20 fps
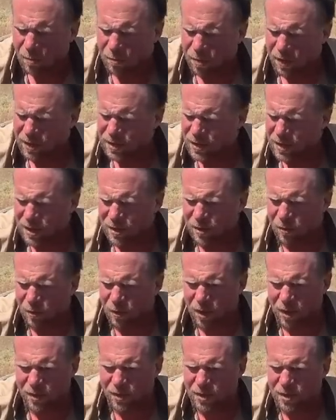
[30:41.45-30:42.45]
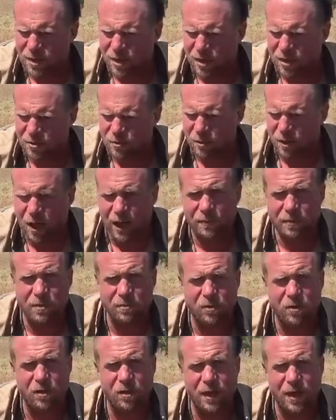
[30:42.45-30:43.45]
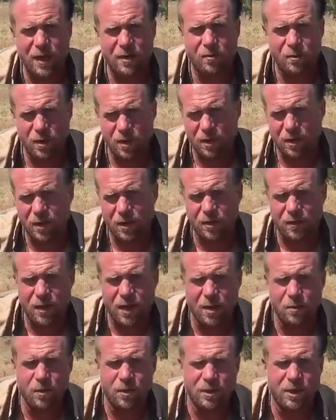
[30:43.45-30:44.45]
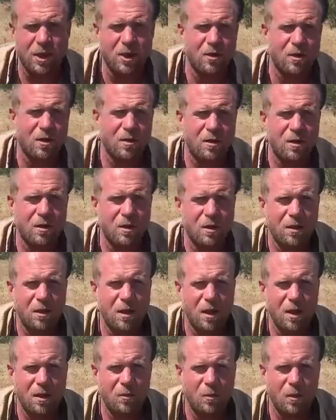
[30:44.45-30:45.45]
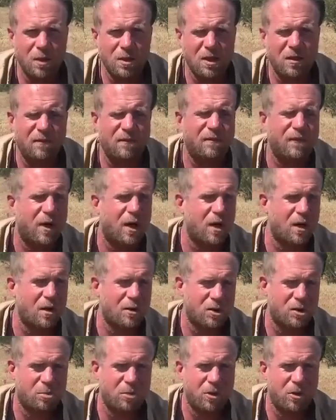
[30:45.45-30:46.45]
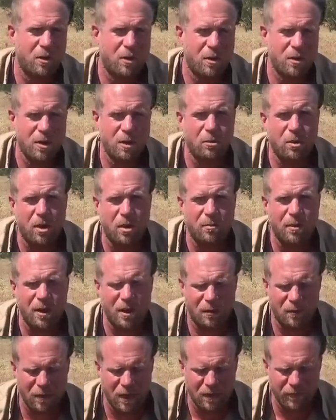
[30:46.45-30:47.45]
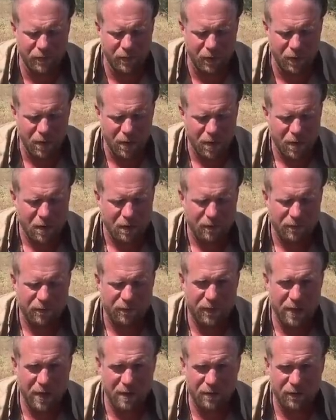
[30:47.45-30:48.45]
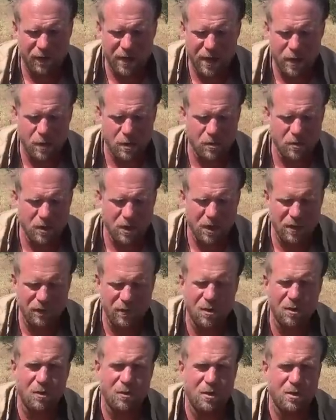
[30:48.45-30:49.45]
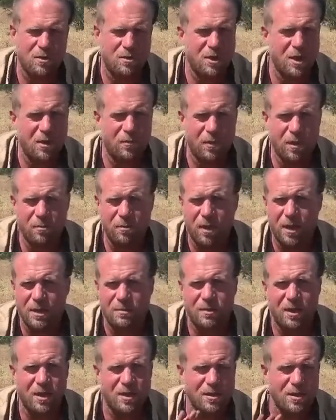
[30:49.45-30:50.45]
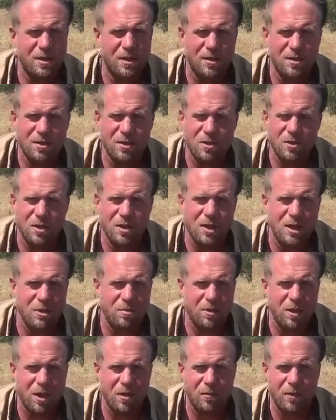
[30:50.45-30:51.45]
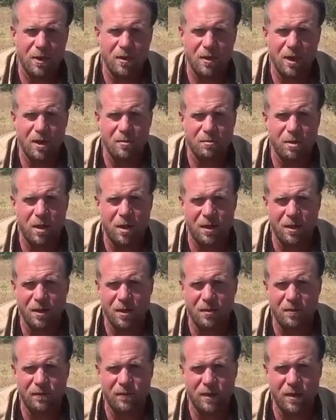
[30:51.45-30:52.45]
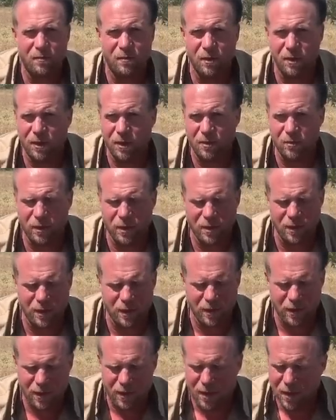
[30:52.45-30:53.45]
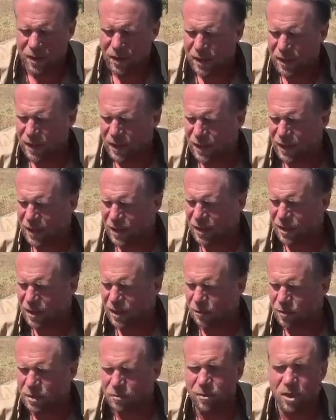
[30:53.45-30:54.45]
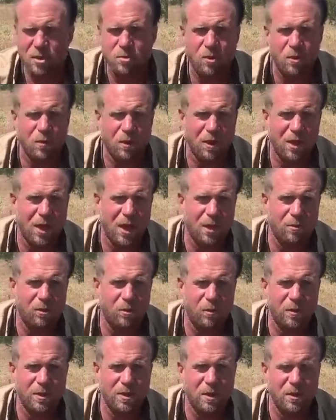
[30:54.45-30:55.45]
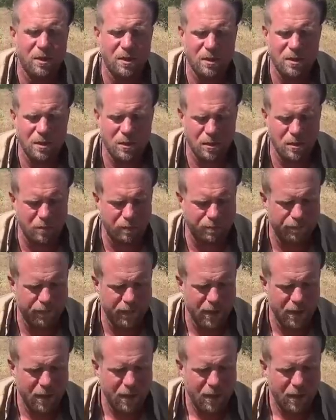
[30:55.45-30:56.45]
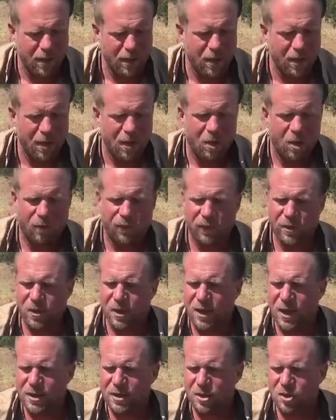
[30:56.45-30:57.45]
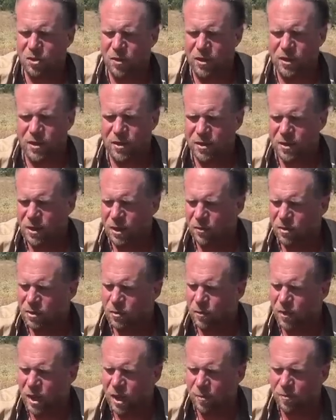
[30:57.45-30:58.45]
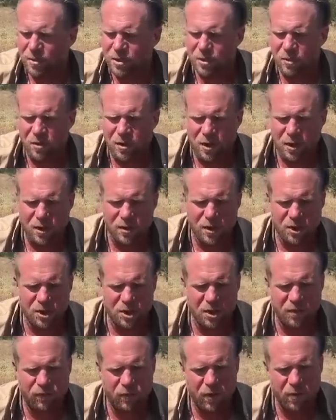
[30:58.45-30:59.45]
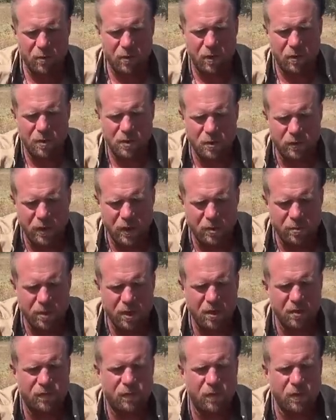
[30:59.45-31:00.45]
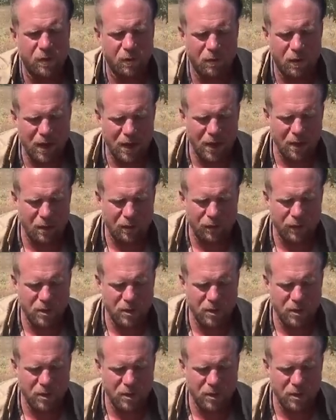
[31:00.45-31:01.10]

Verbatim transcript: But neither one of these guns were optimal, and really the M1 Garand uh, was a far superior semi-automatic rifle, fed faster. Even though these are 10-round box magazines, you can keep an N-round en-bloc gun fed really quickly, and it was a much more reliable, resilient system. Hopefully you guys enjoyed this. It was a rare opportunity. This G41 was only going to be here for a little while.